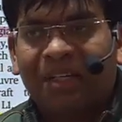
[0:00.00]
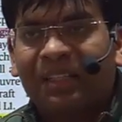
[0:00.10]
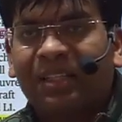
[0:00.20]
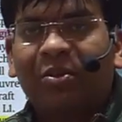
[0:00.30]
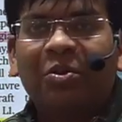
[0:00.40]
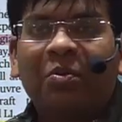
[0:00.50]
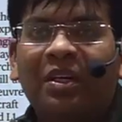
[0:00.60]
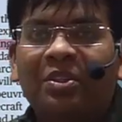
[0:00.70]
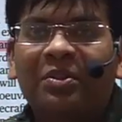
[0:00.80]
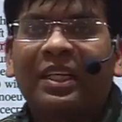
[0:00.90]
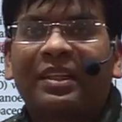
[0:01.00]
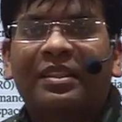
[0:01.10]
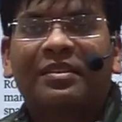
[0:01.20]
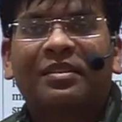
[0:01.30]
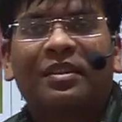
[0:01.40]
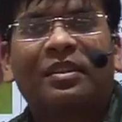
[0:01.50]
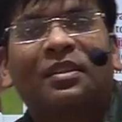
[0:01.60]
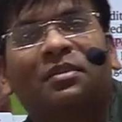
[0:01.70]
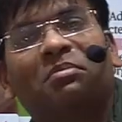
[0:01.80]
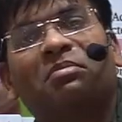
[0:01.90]
they don't want to take this
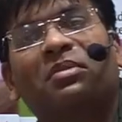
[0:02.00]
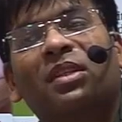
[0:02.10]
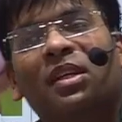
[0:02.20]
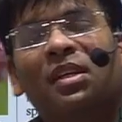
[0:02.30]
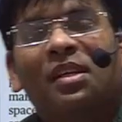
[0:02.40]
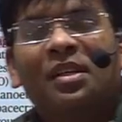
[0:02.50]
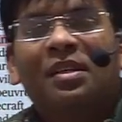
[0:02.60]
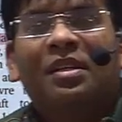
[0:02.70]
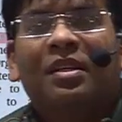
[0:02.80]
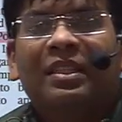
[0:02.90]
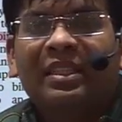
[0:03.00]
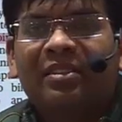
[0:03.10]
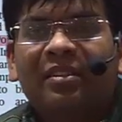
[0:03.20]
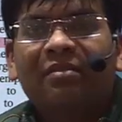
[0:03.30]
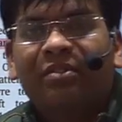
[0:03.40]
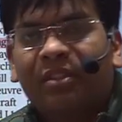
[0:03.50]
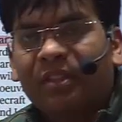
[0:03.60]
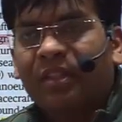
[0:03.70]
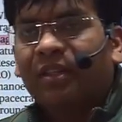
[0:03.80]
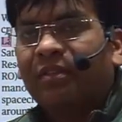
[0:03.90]
a
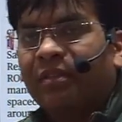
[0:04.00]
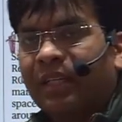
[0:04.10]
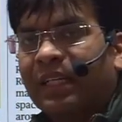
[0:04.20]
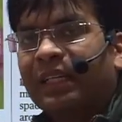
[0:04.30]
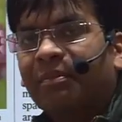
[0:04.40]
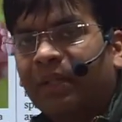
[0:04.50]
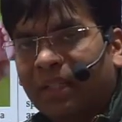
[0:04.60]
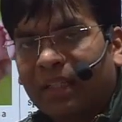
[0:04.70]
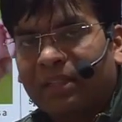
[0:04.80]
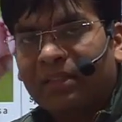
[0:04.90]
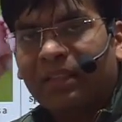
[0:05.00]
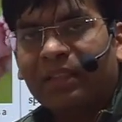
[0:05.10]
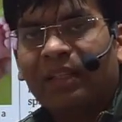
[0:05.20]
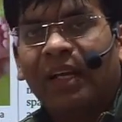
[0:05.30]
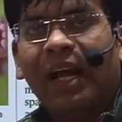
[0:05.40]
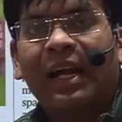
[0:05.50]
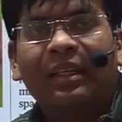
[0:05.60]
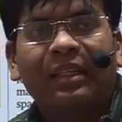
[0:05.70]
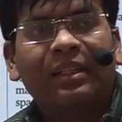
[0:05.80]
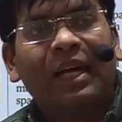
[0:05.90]
discomfort of getting pregnancy,
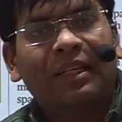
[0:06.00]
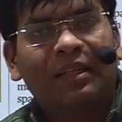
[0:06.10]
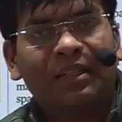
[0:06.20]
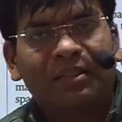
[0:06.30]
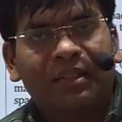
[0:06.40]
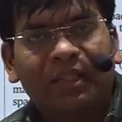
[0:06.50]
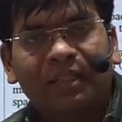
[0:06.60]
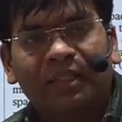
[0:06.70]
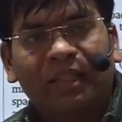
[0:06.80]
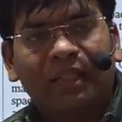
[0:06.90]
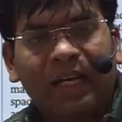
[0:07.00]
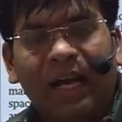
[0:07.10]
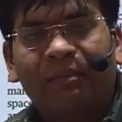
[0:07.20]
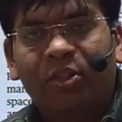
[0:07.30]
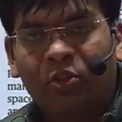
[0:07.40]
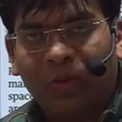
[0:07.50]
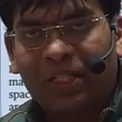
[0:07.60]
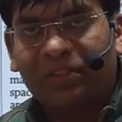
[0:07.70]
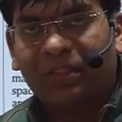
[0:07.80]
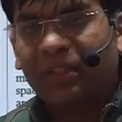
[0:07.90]
and in that condition they have a
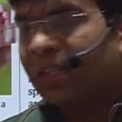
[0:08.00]
choice.